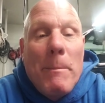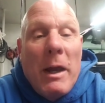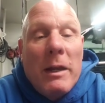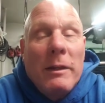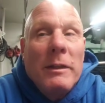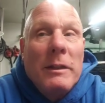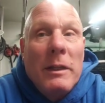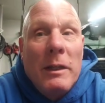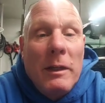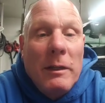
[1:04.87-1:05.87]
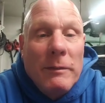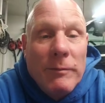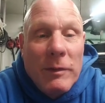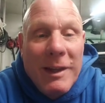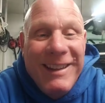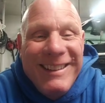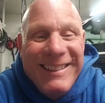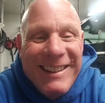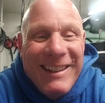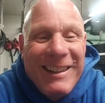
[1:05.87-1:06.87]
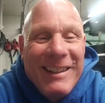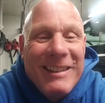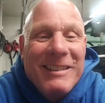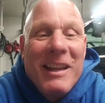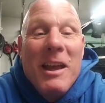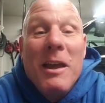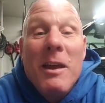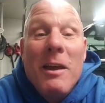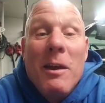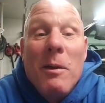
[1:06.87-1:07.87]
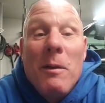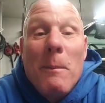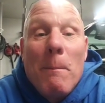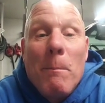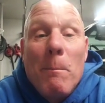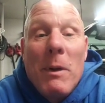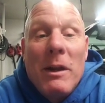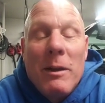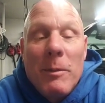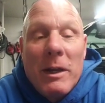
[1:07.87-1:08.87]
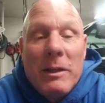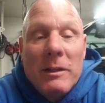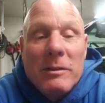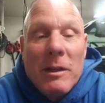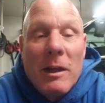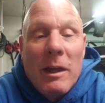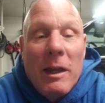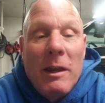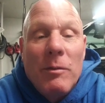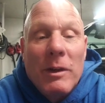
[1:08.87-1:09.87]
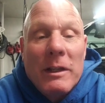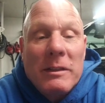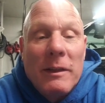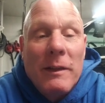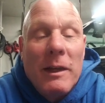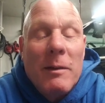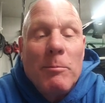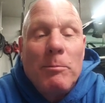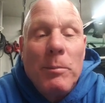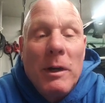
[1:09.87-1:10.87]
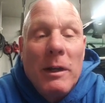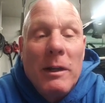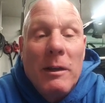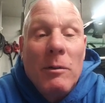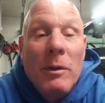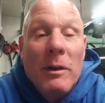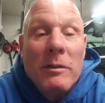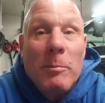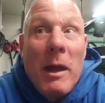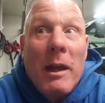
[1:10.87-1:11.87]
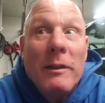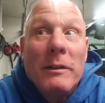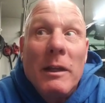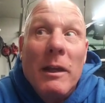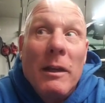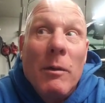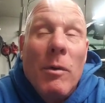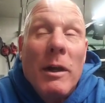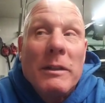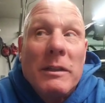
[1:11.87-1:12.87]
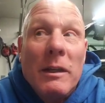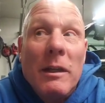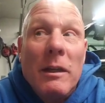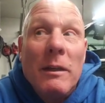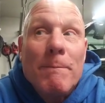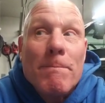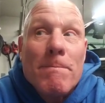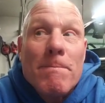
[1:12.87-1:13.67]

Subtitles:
back in the day, as many of my kids hate when I say that, but it was back in the day. And I want to say